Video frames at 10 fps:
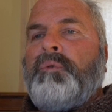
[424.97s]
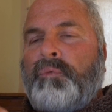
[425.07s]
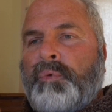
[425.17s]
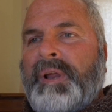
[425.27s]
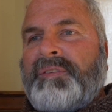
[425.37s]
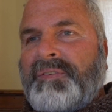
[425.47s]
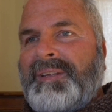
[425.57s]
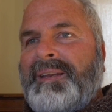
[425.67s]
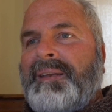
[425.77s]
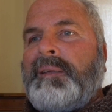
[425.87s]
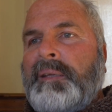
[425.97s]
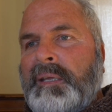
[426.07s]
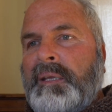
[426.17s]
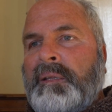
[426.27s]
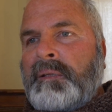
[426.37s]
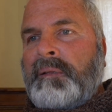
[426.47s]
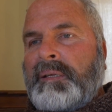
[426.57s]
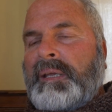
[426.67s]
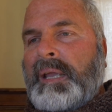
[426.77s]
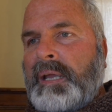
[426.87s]
resting in
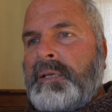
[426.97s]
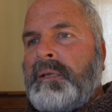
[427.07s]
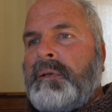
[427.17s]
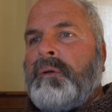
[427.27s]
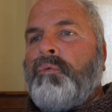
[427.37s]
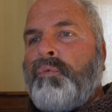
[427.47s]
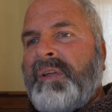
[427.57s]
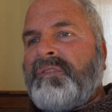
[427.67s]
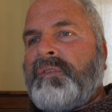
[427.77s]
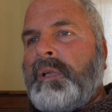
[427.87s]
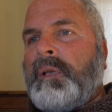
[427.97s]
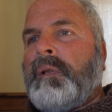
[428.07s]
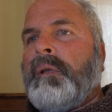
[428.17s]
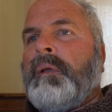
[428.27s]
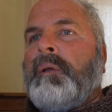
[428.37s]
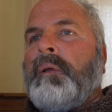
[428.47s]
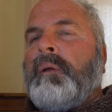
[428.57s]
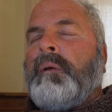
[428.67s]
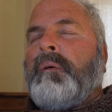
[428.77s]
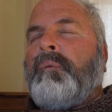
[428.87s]
the canyon, resting
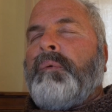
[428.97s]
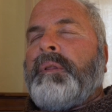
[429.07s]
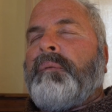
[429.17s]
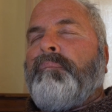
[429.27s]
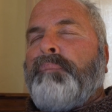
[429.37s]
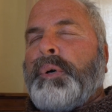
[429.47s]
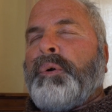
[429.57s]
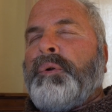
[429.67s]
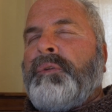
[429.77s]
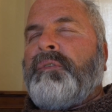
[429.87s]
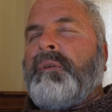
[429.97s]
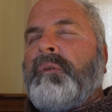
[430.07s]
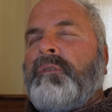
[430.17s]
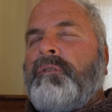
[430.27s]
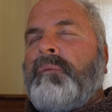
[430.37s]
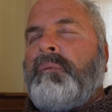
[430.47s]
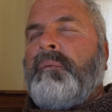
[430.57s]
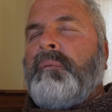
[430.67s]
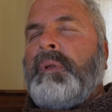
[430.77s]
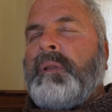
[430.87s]
with birds
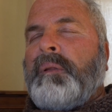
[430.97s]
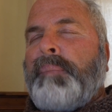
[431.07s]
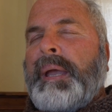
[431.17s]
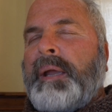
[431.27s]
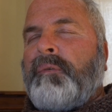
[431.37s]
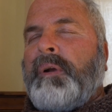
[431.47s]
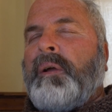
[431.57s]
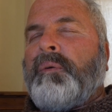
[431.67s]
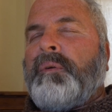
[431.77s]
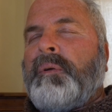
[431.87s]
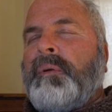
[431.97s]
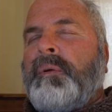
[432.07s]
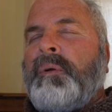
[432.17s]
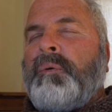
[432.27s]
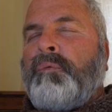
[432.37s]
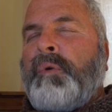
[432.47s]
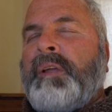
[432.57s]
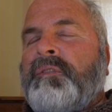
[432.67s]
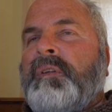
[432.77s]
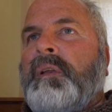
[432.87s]
in the background,
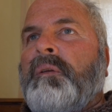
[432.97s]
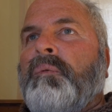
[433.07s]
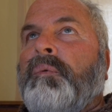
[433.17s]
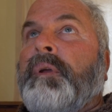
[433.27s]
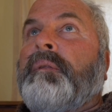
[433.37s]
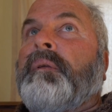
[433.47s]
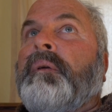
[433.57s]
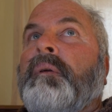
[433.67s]
resting with